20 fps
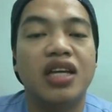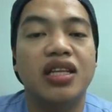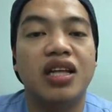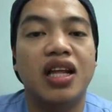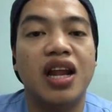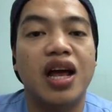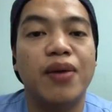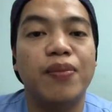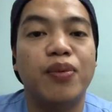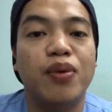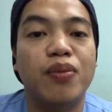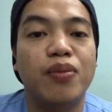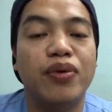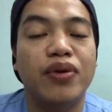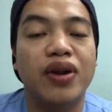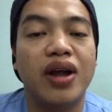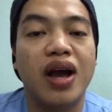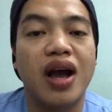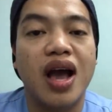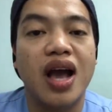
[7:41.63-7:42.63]
dyan na lang po
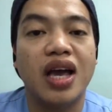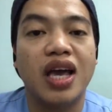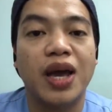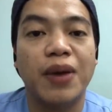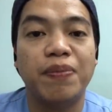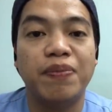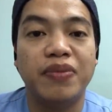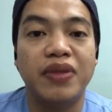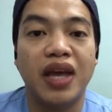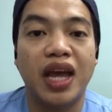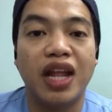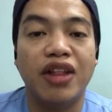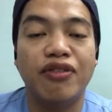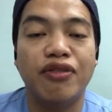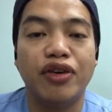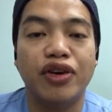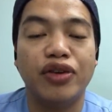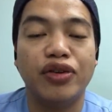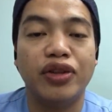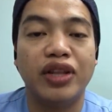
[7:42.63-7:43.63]
muna ang aking update
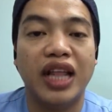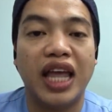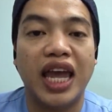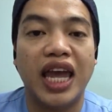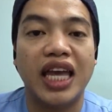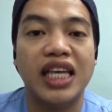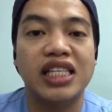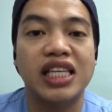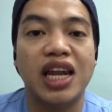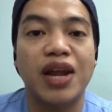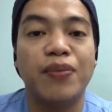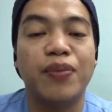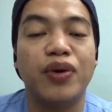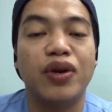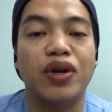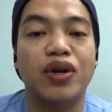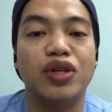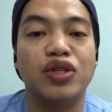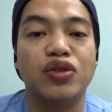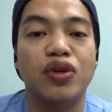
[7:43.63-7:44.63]
for today. Sana po
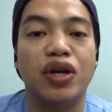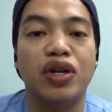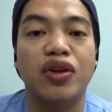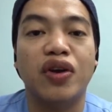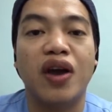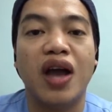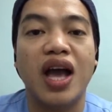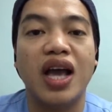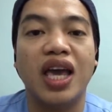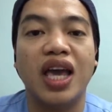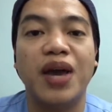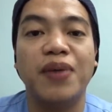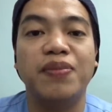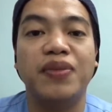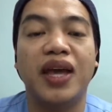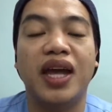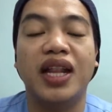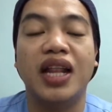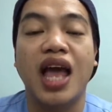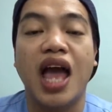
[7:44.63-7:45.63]
nagustuhan nyo ang aking
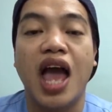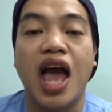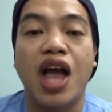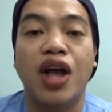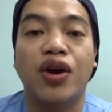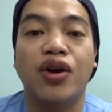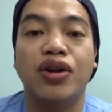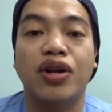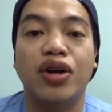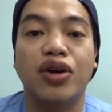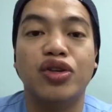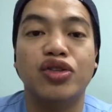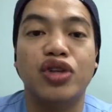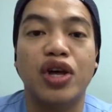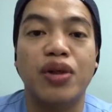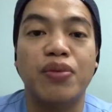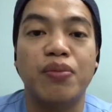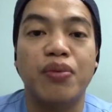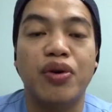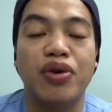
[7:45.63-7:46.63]
update. Kung
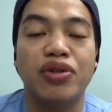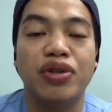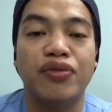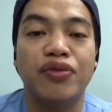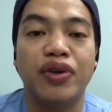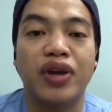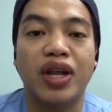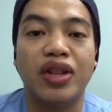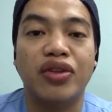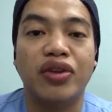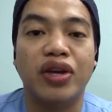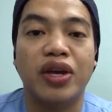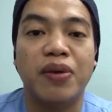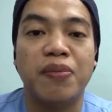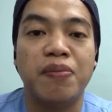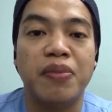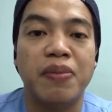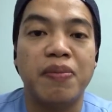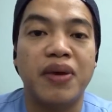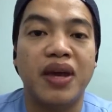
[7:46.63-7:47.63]
nagustuhan mo, don't forget to
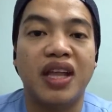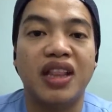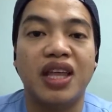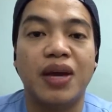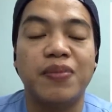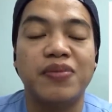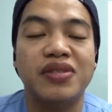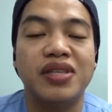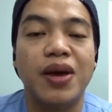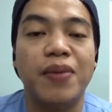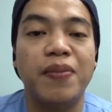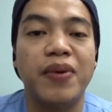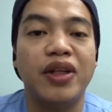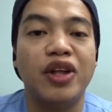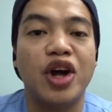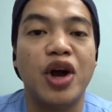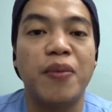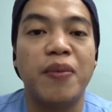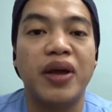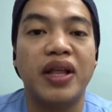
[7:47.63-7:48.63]
give me big thumbs up and
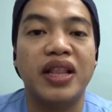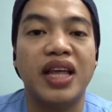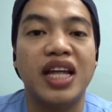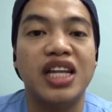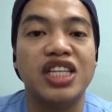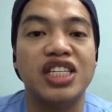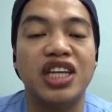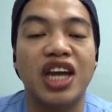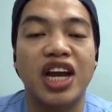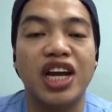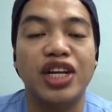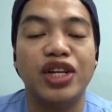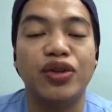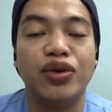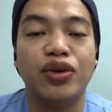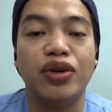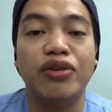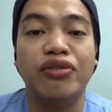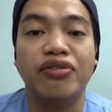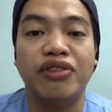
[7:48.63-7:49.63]
comment and share it
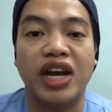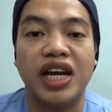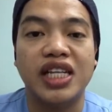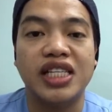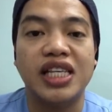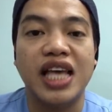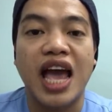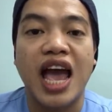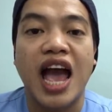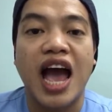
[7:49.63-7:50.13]
to your friends.